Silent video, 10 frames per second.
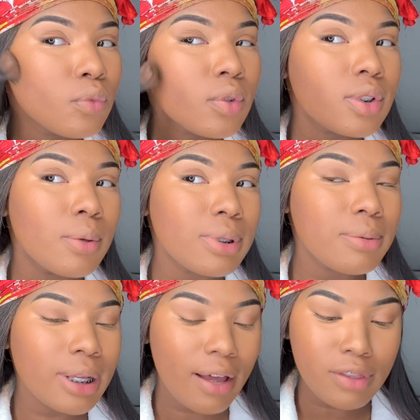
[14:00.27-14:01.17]

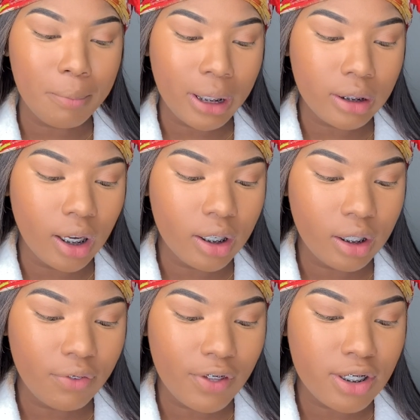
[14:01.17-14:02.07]
Sometimes I have to make the
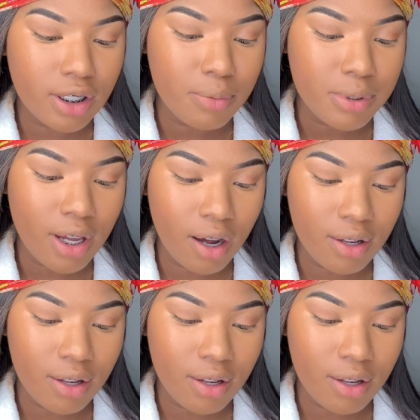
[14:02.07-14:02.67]
ugly fish lips, y'all,